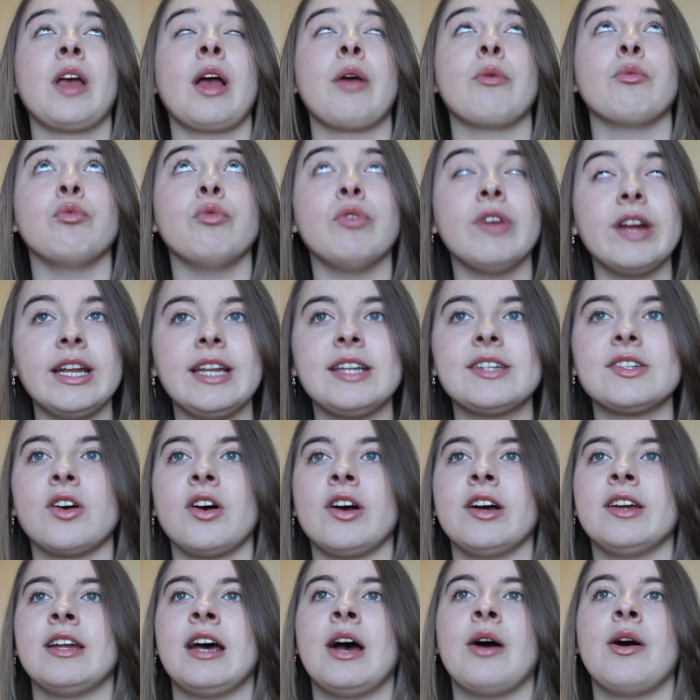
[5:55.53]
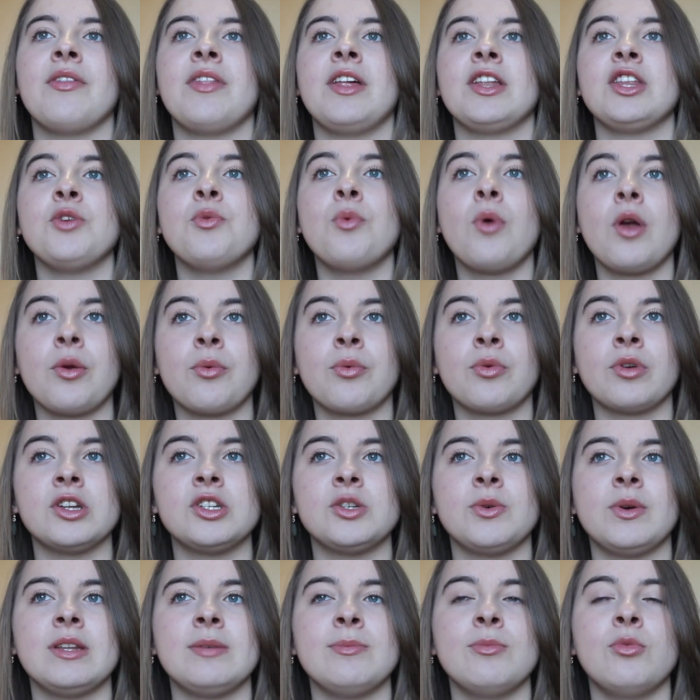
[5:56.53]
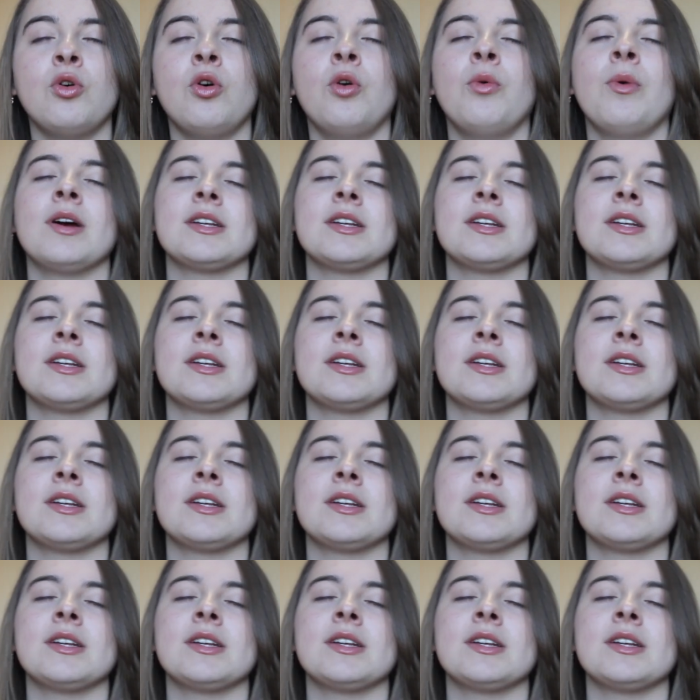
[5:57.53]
get really tired out and then you won't want to do any more.